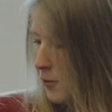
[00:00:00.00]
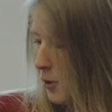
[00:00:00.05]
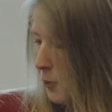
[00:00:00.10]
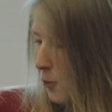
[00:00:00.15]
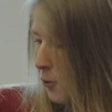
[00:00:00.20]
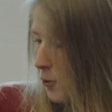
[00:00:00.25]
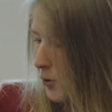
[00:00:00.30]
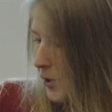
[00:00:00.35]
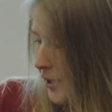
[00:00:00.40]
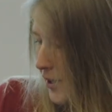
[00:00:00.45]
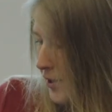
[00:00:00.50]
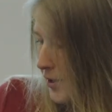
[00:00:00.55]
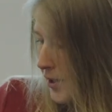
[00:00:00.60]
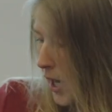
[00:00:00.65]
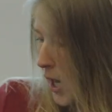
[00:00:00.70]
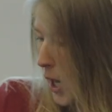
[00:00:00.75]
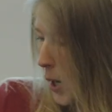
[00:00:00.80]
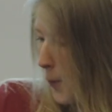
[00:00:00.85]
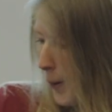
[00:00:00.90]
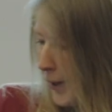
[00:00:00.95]
We put this
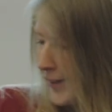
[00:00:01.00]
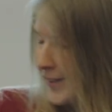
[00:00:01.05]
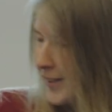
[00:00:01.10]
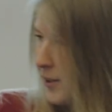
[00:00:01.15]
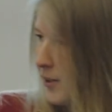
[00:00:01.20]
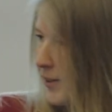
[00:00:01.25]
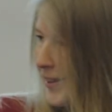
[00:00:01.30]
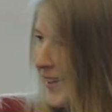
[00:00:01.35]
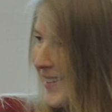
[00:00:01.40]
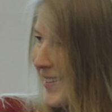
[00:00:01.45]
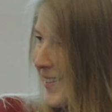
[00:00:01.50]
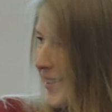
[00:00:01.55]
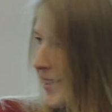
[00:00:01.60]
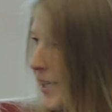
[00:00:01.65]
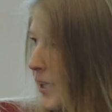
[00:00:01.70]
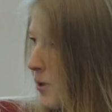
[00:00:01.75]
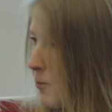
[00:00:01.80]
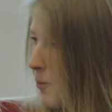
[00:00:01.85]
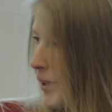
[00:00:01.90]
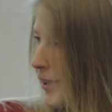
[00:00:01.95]
particular
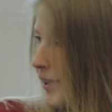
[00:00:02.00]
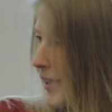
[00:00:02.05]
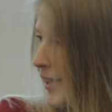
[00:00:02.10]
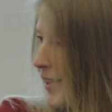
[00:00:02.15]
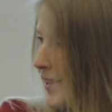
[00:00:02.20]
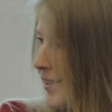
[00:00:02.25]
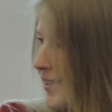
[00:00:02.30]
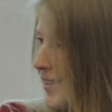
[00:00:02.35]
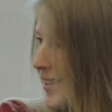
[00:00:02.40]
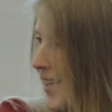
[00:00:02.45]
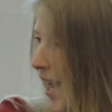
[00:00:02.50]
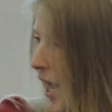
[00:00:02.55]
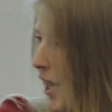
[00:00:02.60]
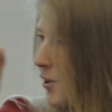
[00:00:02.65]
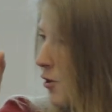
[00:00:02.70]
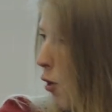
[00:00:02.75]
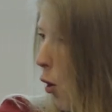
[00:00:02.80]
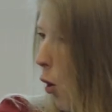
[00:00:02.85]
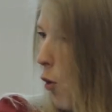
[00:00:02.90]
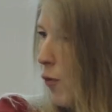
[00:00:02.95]
statement
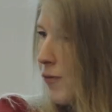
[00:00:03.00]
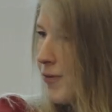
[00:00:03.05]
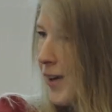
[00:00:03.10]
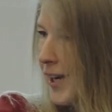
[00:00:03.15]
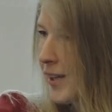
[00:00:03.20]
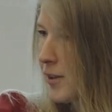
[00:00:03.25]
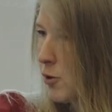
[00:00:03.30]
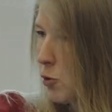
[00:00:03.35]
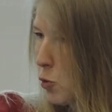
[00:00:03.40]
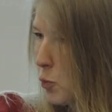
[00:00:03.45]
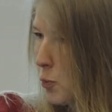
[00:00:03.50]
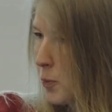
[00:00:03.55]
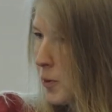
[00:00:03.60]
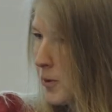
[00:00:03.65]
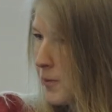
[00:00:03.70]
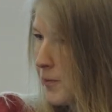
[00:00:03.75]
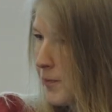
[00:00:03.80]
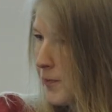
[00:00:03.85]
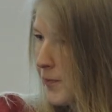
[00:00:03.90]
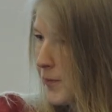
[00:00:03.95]
inside of a loop,
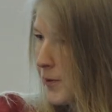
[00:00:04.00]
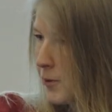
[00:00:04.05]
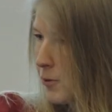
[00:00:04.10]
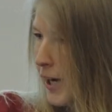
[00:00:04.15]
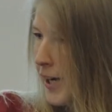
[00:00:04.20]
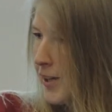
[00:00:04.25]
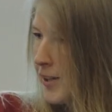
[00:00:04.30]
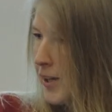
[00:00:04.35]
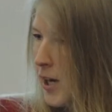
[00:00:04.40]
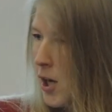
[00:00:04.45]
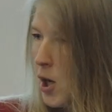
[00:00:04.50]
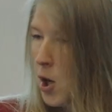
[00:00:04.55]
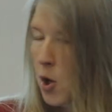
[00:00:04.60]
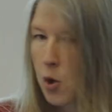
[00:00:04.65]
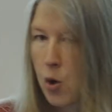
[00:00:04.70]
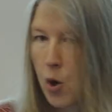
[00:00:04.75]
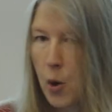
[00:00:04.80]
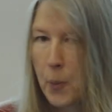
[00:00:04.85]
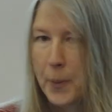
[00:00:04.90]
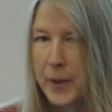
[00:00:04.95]
right?
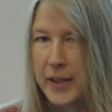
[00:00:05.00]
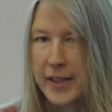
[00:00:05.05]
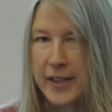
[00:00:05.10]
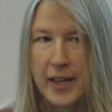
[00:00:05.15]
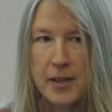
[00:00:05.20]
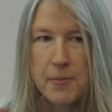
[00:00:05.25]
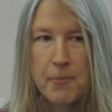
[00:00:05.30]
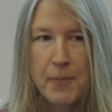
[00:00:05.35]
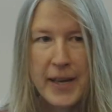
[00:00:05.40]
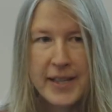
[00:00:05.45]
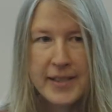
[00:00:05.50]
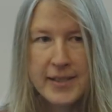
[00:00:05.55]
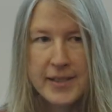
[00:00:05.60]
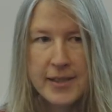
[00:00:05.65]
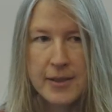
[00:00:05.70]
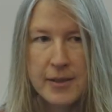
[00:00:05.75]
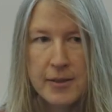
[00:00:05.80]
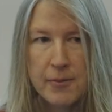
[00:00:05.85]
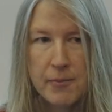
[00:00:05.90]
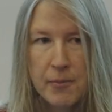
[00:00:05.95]
Copying and
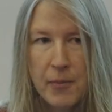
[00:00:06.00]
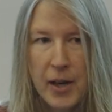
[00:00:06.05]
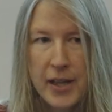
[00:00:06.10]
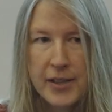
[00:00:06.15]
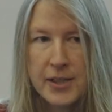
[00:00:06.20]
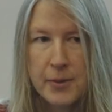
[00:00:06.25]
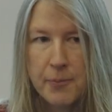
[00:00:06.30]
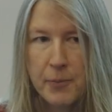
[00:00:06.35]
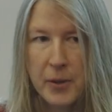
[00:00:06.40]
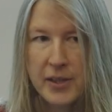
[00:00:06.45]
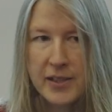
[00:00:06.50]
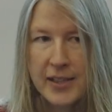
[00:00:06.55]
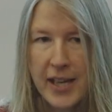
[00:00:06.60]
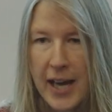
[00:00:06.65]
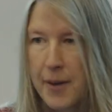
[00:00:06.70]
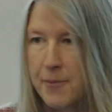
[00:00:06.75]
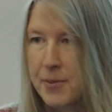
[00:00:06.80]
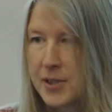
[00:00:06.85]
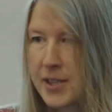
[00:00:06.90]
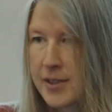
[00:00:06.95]
pasting multiple
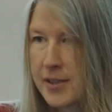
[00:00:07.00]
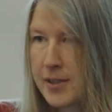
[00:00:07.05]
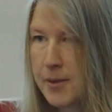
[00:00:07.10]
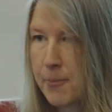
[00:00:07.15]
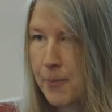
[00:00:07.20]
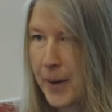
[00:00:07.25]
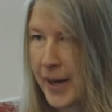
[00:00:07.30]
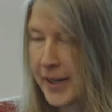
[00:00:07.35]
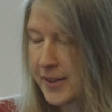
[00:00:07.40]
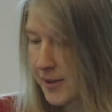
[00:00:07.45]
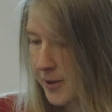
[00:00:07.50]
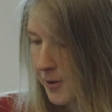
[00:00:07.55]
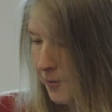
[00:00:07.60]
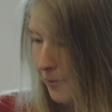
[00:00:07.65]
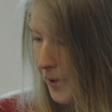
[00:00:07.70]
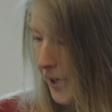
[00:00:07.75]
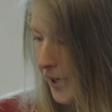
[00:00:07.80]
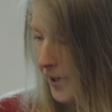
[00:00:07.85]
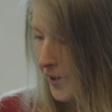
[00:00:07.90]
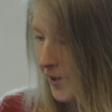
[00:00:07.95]
times is a bad
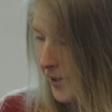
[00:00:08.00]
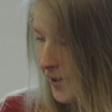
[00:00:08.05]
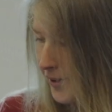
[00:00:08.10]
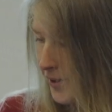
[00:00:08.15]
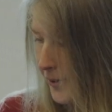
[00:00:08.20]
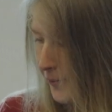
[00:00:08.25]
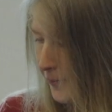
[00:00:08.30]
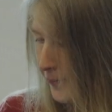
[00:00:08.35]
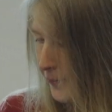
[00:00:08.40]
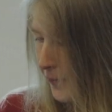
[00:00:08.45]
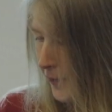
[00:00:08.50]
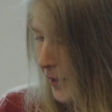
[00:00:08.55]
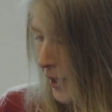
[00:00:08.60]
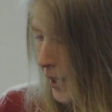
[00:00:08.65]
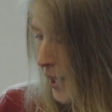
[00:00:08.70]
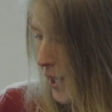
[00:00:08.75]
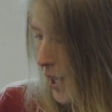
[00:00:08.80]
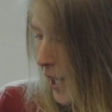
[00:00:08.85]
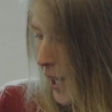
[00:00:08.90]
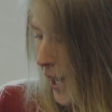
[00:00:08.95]
practice.
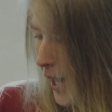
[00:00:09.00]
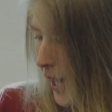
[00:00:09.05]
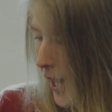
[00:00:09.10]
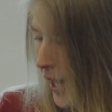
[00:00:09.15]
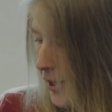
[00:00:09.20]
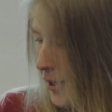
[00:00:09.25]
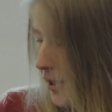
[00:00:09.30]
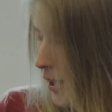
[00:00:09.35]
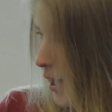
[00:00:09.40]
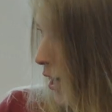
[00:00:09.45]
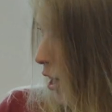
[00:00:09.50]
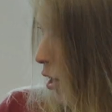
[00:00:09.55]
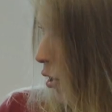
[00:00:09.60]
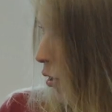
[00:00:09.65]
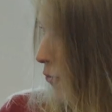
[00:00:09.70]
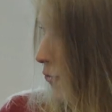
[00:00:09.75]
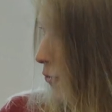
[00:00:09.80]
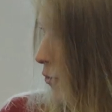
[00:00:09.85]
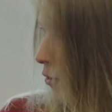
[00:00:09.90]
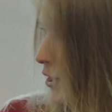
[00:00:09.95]
And
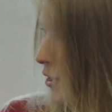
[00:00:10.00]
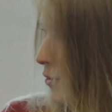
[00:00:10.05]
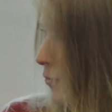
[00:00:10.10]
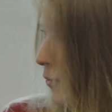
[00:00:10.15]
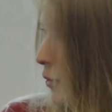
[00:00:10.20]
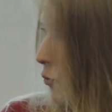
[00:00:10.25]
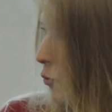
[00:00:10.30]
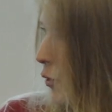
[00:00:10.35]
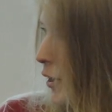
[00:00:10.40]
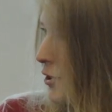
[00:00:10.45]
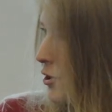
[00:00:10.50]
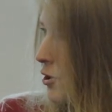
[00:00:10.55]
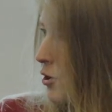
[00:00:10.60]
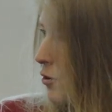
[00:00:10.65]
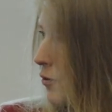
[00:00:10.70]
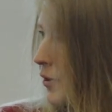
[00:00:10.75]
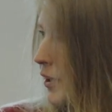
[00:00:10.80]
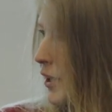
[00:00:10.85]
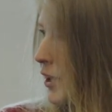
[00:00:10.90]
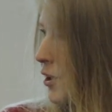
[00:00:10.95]
of course, we want
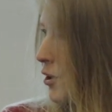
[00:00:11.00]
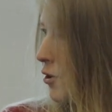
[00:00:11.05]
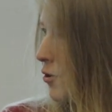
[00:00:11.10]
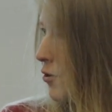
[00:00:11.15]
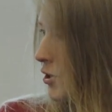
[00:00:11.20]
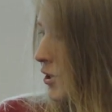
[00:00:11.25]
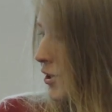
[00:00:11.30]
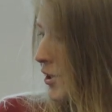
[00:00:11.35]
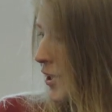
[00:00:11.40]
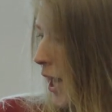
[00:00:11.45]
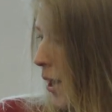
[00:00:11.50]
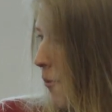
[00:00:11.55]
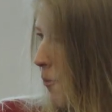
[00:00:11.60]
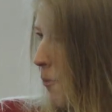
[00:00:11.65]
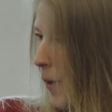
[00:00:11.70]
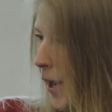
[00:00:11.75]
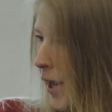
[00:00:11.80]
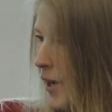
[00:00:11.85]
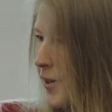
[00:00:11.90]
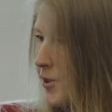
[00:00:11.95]
to reuse some
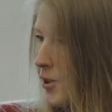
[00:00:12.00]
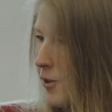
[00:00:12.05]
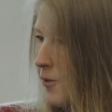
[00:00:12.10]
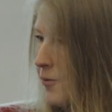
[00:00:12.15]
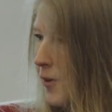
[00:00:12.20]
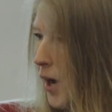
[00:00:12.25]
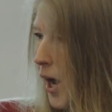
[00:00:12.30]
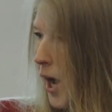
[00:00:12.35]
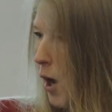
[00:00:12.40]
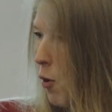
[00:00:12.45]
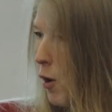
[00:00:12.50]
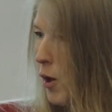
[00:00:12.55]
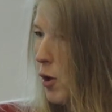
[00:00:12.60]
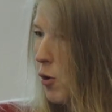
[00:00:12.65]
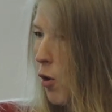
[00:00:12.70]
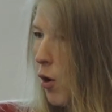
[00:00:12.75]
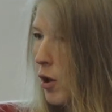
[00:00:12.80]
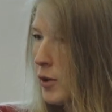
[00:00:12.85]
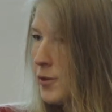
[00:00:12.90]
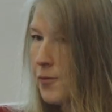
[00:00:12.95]
parts of our
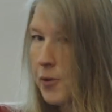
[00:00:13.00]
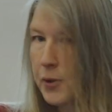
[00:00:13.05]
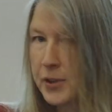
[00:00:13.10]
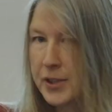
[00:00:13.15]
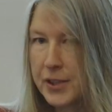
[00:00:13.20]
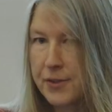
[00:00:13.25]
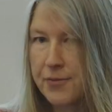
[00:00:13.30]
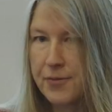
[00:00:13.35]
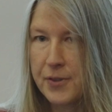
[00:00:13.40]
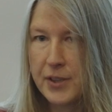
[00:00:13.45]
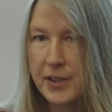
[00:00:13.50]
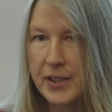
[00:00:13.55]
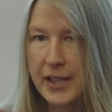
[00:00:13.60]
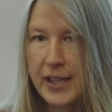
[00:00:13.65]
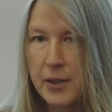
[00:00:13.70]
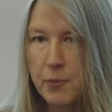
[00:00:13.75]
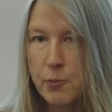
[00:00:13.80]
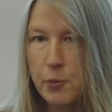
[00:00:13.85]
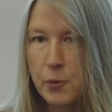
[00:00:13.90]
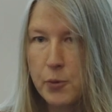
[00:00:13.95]
code for different
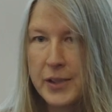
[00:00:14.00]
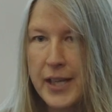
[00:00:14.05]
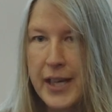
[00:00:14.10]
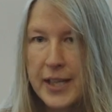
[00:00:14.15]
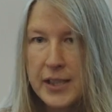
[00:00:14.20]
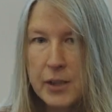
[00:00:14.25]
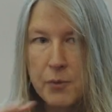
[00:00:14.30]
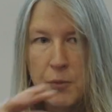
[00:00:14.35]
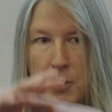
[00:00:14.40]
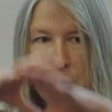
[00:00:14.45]
input data.